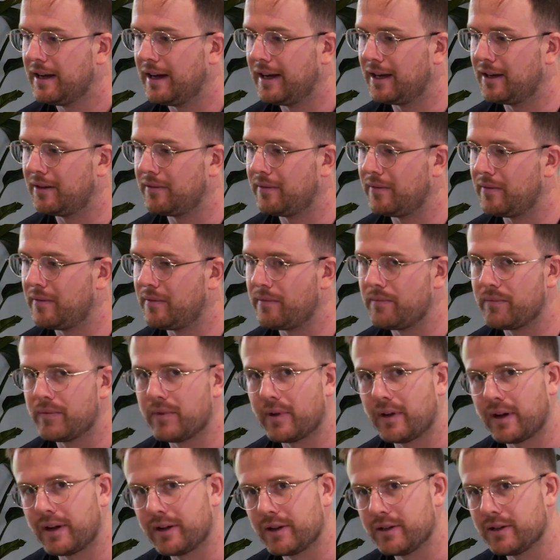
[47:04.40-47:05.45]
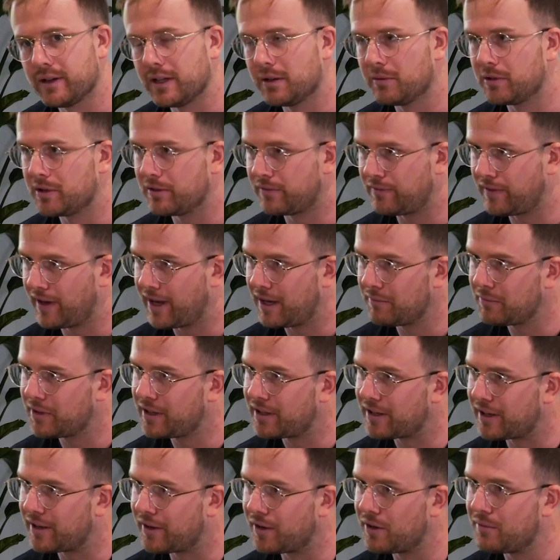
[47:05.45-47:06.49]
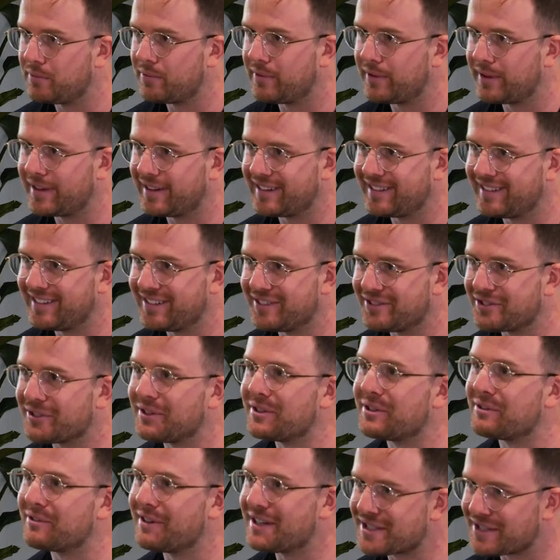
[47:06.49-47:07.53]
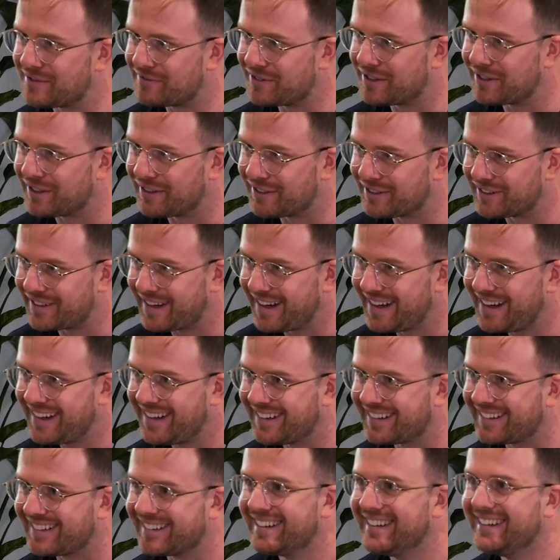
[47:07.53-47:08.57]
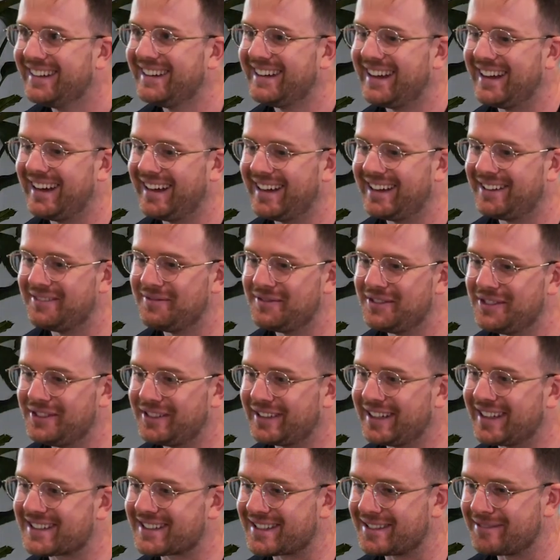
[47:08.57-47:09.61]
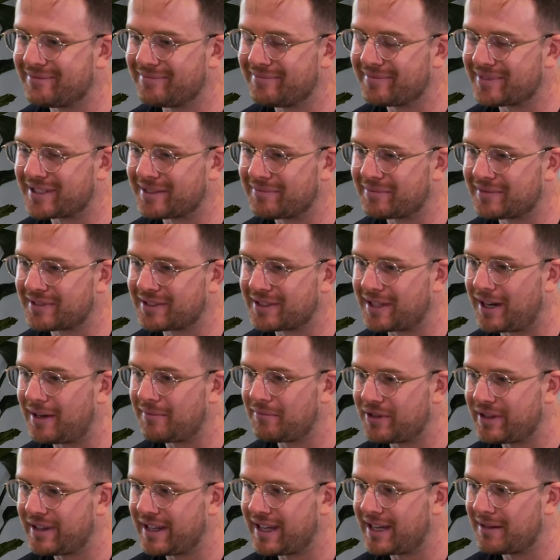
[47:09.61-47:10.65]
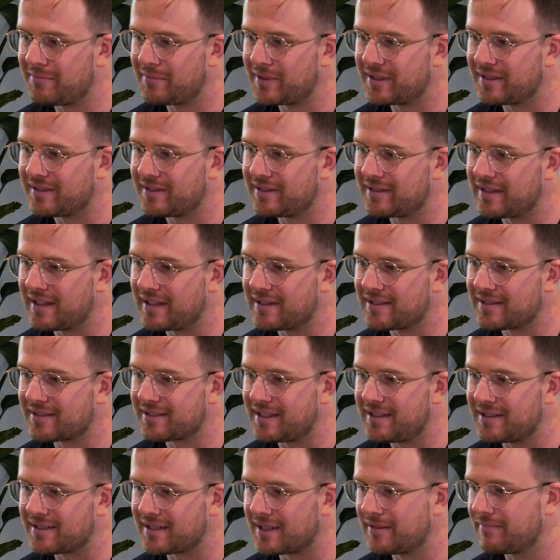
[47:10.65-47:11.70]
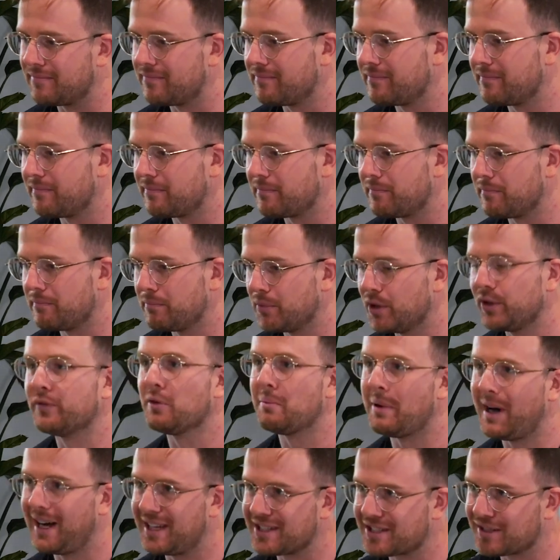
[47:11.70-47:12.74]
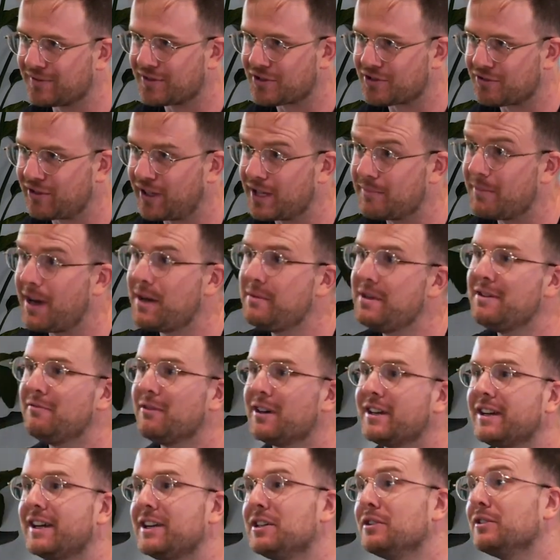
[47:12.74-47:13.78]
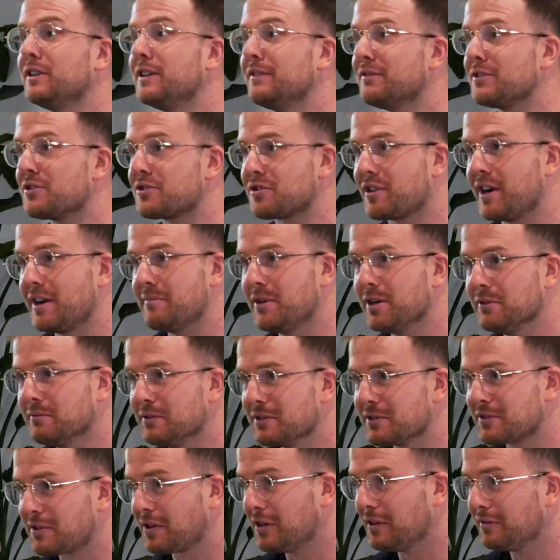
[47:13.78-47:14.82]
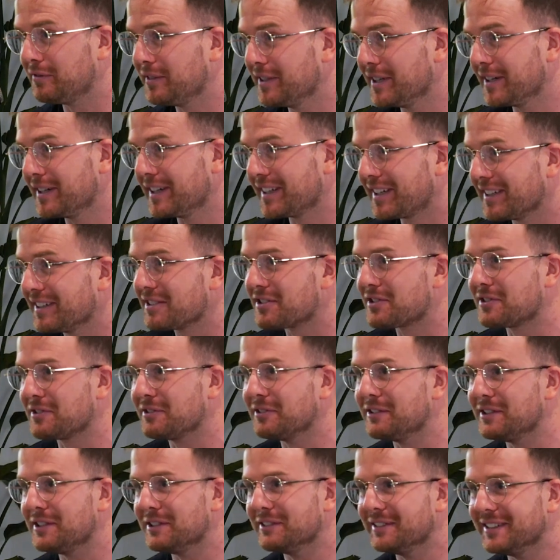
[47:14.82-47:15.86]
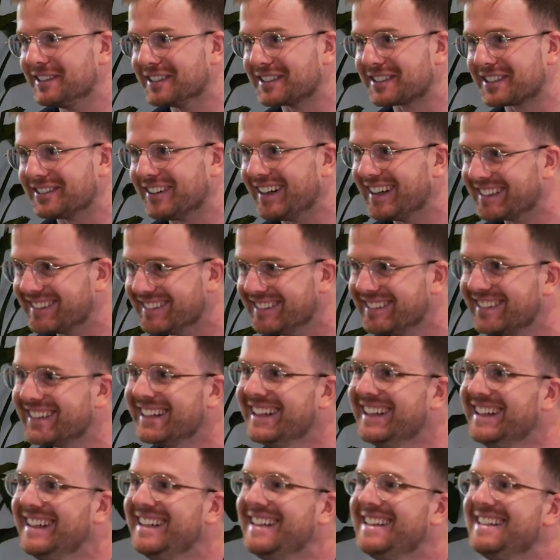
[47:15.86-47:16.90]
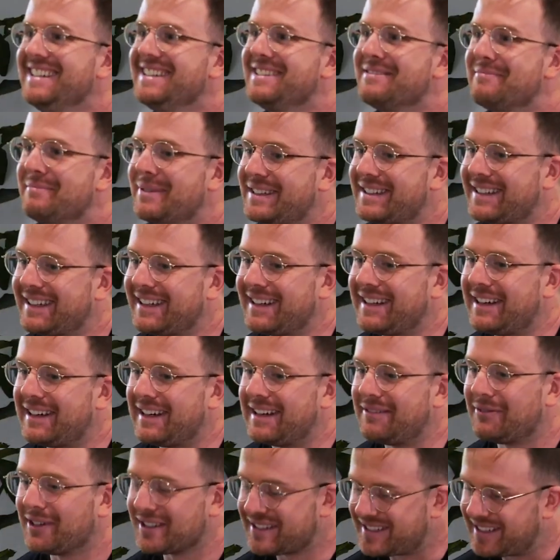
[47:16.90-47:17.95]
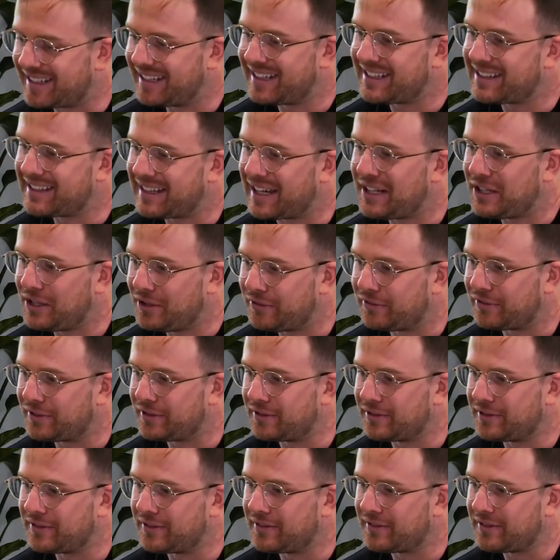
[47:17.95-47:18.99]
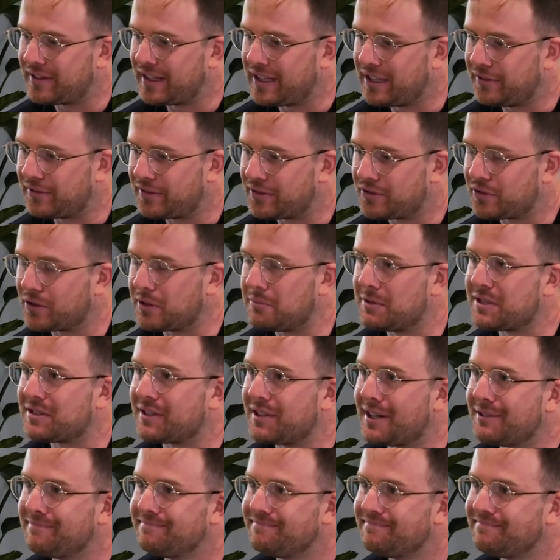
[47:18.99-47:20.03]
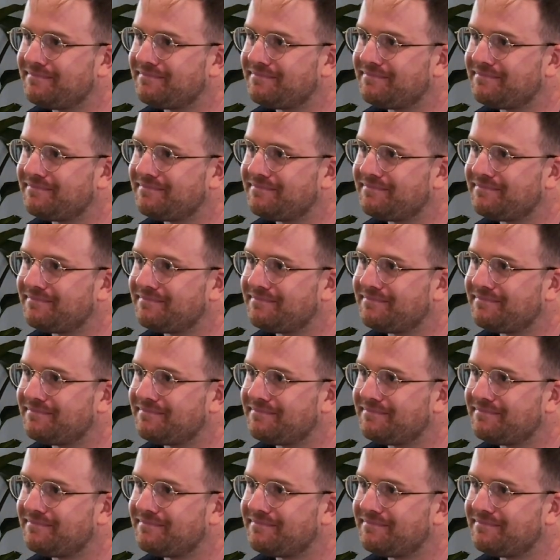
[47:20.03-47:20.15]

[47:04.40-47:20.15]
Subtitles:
I know you're here with your family, and I hope you enjoy the rest of your holiday and you get some time with them and see some beautiful parts of Australia. Maybe one day you'll even try Melbourne's coffee. I can assure you it is quite good. But once again, thank you for joining me today.